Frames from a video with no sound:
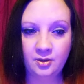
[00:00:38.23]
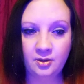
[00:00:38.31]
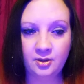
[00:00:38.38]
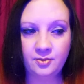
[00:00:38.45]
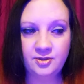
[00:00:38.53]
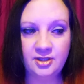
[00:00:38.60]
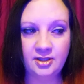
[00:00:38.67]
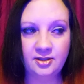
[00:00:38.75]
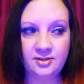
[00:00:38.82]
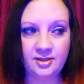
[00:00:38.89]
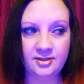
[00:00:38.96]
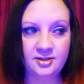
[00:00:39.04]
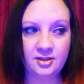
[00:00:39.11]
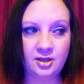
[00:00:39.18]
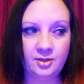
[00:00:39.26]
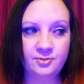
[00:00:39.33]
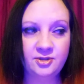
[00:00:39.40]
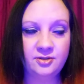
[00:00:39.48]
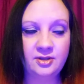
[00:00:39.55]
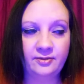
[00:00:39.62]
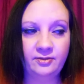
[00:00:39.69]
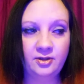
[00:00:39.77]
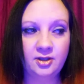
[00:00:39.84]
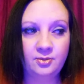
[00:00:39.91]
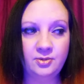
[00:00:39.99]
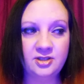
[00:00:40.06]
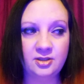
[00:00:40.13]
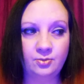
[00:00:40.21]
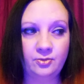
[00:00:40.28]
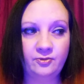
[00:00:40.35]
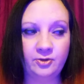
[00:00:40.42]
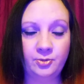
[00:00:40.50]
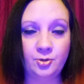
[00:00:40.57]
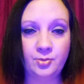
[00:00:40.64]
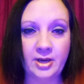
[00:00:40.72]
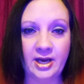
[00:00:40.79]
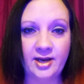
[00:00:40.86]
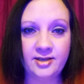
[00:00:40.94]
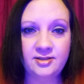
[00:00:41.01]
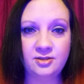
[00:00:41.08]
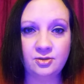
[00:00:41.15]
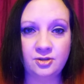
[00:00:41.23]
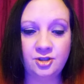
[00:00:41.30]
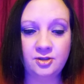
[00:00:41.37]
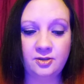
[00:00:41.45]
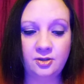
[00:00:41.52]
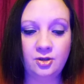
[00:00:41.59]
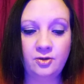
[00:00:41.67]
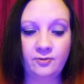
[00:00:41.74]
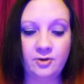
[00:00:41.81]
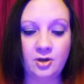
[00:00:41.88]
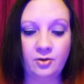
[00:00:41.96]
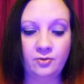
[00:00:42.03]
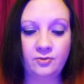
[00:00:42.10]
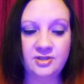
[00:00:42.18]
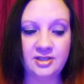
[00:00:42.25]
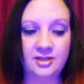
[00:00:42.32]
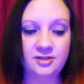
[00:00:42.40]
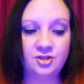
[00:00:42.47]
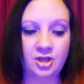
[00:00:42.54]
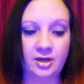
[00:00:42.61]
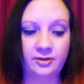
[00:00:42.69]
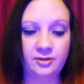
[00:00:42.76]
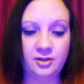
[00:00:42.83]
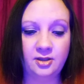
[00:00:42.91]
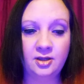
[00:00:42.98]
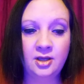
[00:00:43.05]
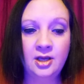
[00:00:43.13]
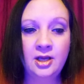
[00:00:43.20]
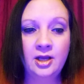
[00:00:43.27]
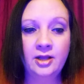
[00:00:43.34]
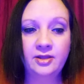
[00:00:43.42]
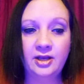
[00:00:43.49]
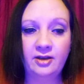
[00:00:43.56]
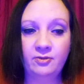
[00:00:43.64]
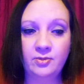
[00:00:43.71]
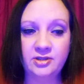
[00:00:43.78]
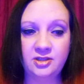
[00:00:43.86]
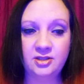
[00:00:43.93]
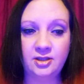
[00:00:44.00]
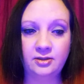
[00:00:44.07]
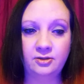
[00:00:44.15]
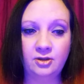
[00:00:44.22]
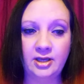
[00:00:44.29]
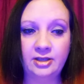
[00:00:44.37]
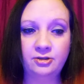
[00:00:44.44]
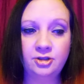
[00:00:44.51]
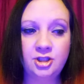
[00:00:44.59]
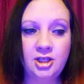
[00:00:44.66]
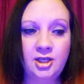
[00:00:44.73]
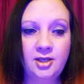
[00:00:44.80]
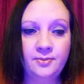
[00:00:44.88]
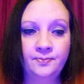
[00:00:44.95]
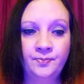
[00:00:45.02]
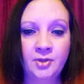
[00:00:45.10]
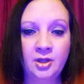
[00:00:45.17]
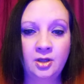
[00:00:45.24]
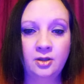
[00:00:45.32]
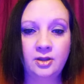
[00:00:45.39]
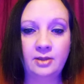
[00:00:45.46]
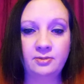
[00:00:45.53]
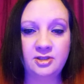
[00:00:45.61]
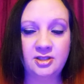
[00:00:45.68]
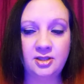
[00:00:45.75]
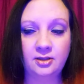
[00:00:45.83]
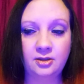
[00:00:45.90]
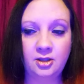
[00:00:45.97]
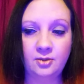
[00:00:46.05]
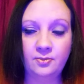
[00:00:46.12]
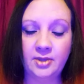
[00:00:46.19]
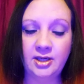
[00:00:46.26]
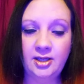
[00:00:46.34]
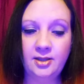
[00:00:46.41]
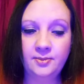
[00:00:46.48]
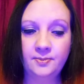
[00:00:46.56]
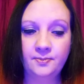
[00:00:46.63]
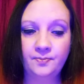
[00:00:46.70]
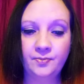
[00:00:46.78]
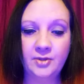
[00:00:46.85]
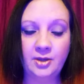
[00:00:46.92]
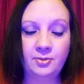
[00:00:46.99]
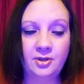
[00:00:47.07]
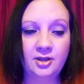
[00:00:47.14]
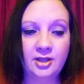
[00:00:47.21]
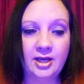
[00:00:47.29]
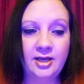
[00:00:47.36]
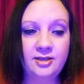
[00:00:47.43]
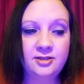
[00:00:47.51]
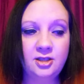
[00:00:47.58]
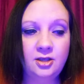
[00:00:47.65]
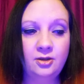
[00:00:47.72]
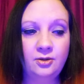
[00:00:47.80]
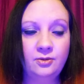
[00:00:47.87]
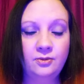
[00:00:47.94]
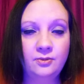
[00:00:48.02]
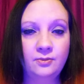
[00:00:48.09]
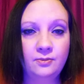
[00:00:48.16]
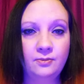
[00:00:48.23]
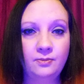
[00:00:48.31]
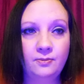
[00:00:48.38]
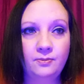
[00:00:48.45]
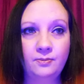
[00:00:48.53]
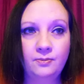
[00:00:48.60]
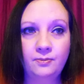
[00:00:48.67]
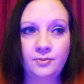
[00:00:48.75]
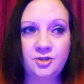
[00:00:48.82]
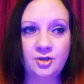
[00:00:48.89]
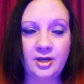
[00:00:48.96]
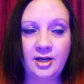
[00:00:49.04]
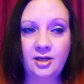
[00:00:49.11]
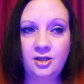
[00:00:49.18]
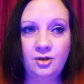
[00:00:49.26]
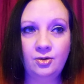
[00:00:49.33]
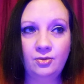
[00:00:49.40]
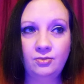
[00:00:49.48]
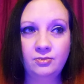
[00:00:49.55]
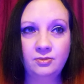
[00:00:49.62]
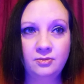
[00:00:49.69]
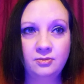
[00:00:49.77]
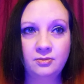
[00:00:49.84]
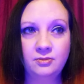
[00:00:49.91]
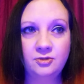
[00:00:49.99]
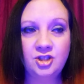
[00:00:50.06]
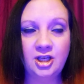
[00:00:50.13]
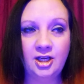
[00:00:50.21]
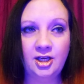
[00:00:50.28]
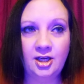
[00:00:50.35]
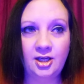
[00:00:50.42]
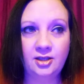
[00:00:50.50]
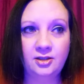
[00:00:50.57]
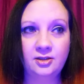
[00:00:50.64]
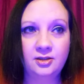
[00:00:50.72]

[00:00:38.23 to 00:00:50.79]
I'm seeing the Six of Cups, so definitely could be someone from your past or you've known since childhood. They've been stealing your energy. They've been stealing your money. They've been lying to you, betraying you, cheating.